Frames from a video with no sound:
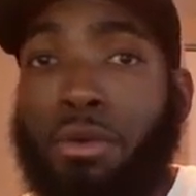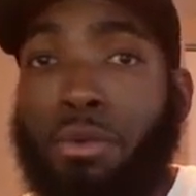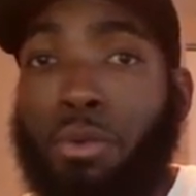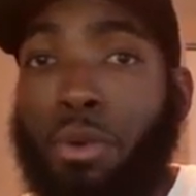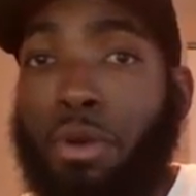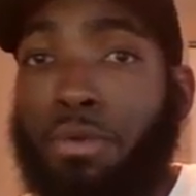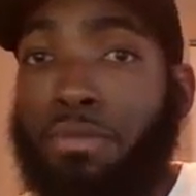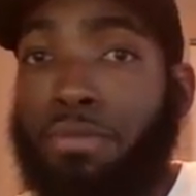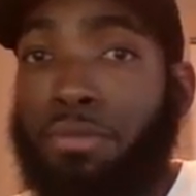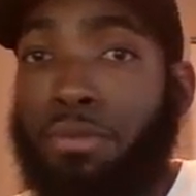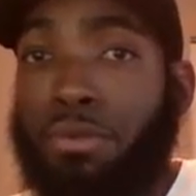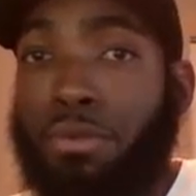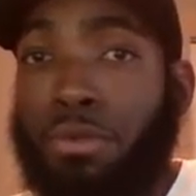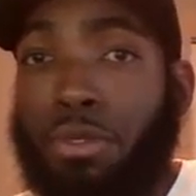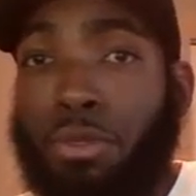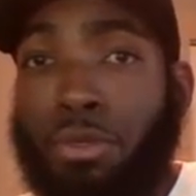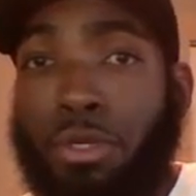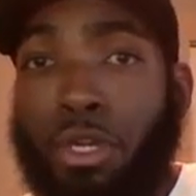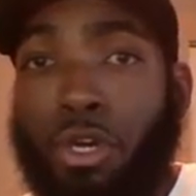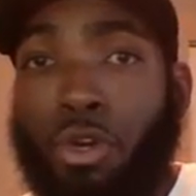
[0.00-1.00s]
with
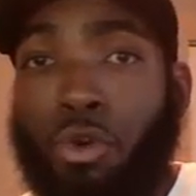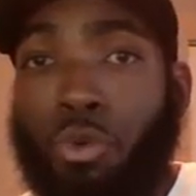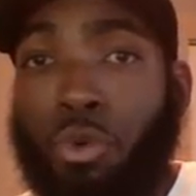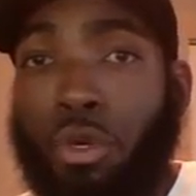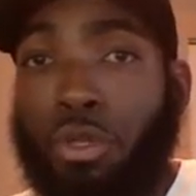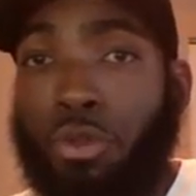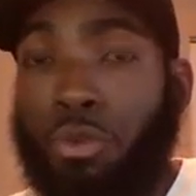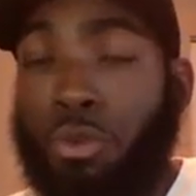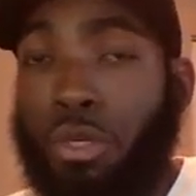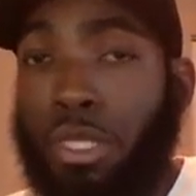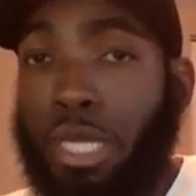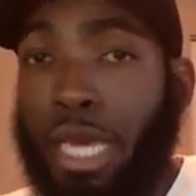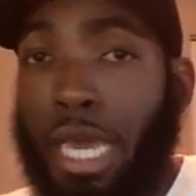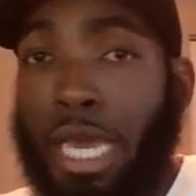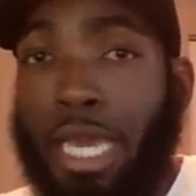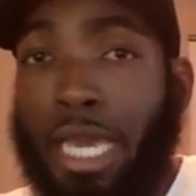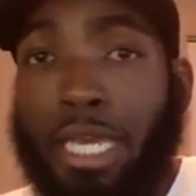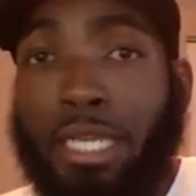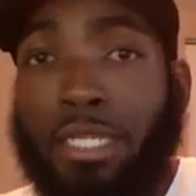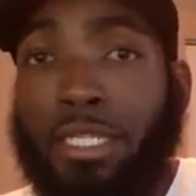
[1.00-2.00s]
you know with with
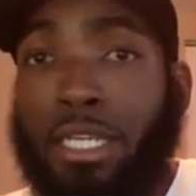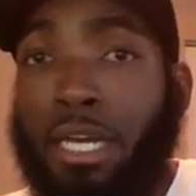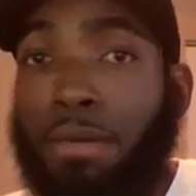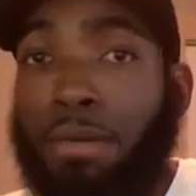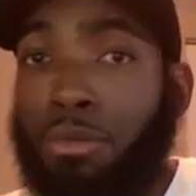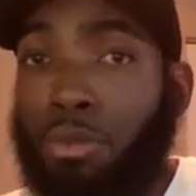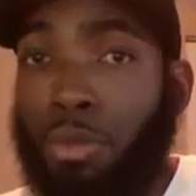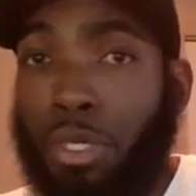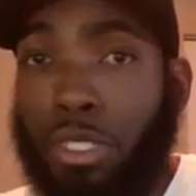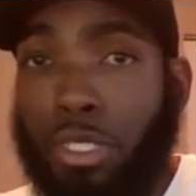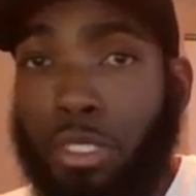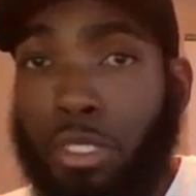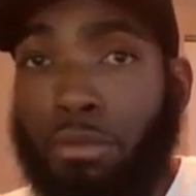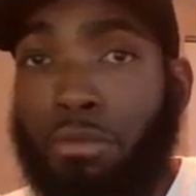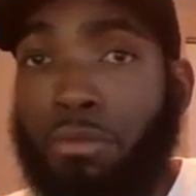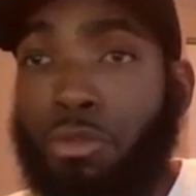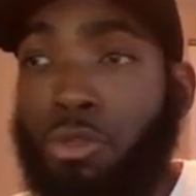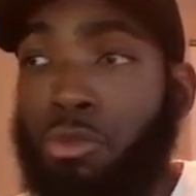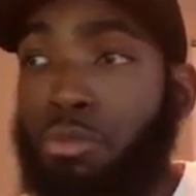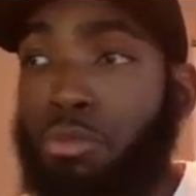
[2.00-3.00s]
age comes wisdom
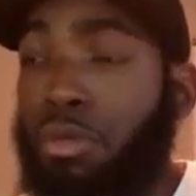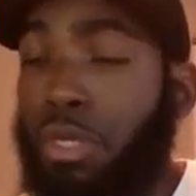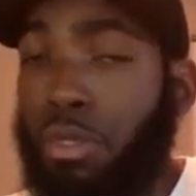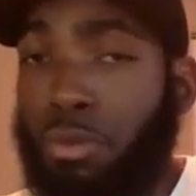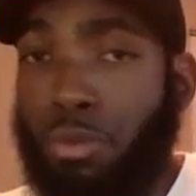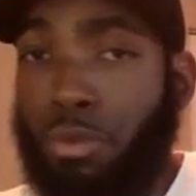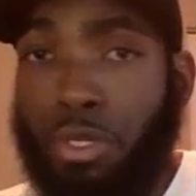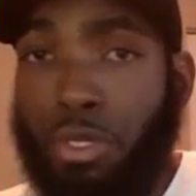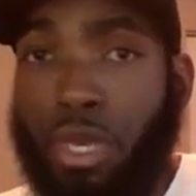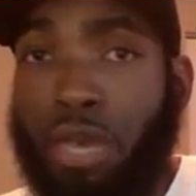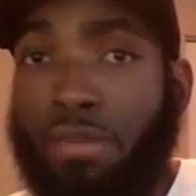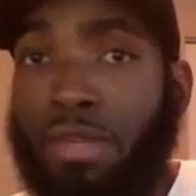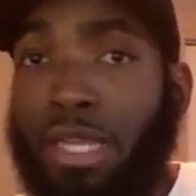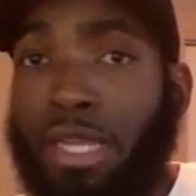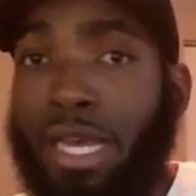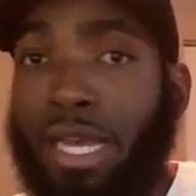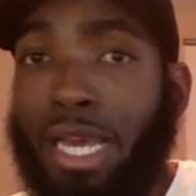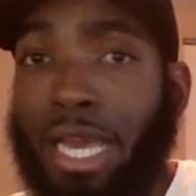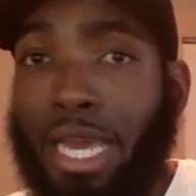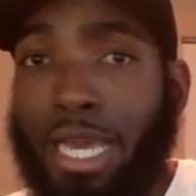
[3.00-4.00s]
you put when you have a
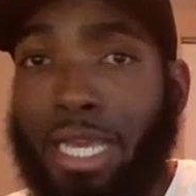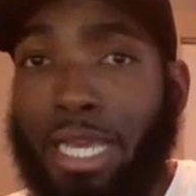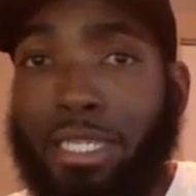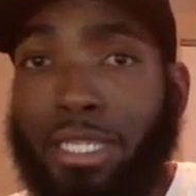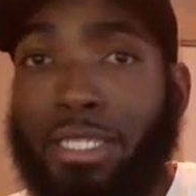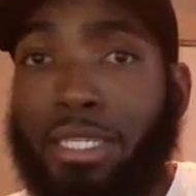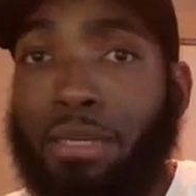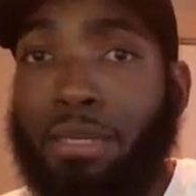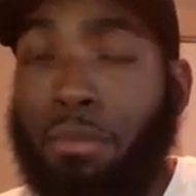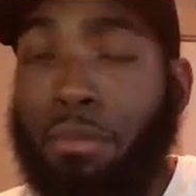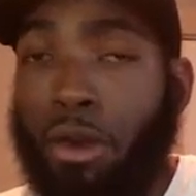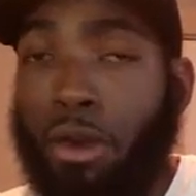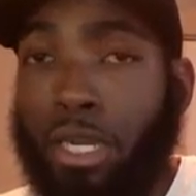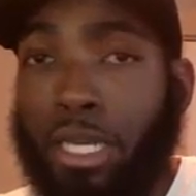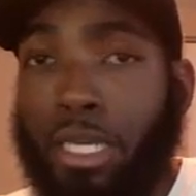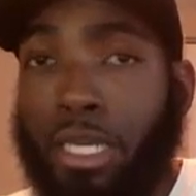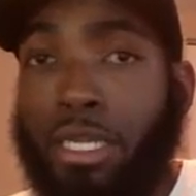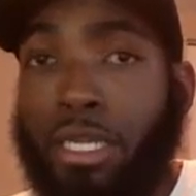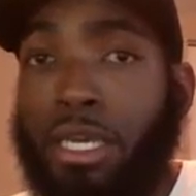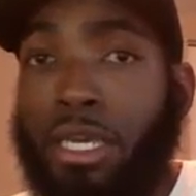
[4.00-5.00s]
lot of age in the
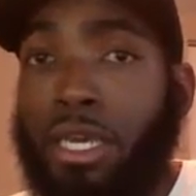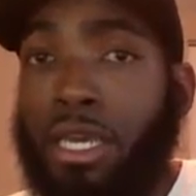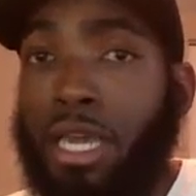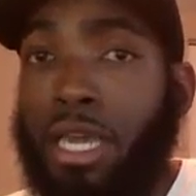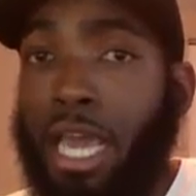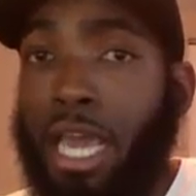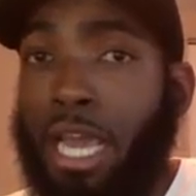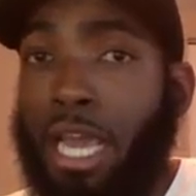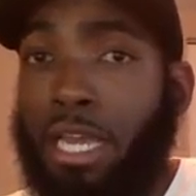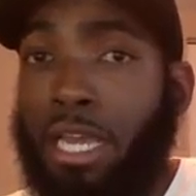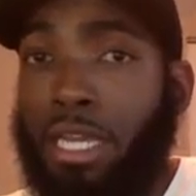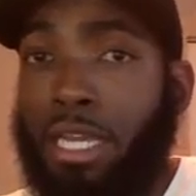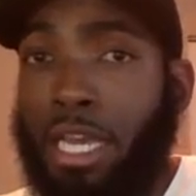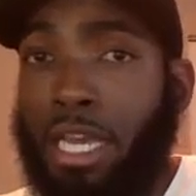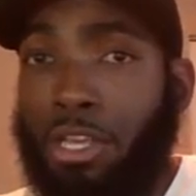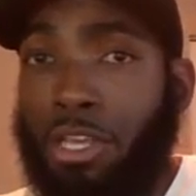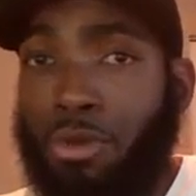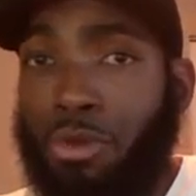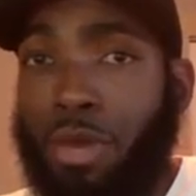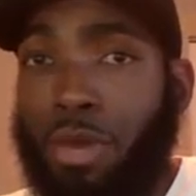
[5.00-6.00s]
market and
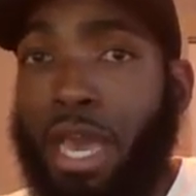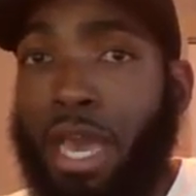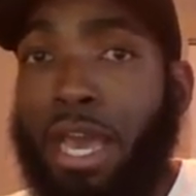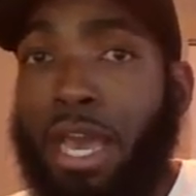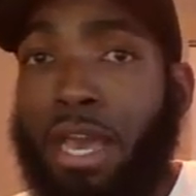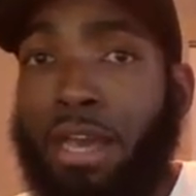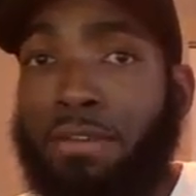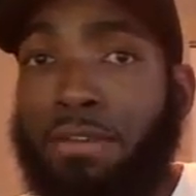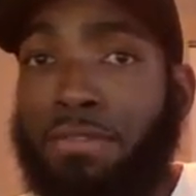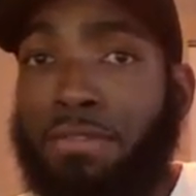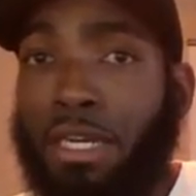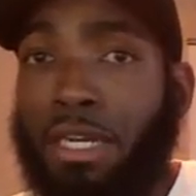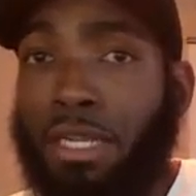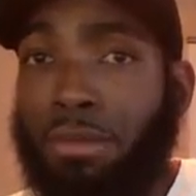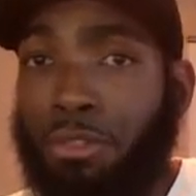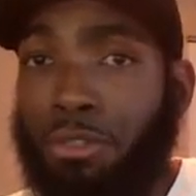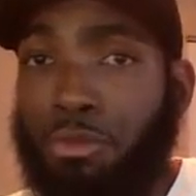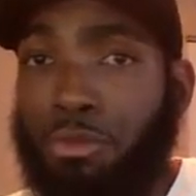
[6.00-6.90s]
and you have a, uh,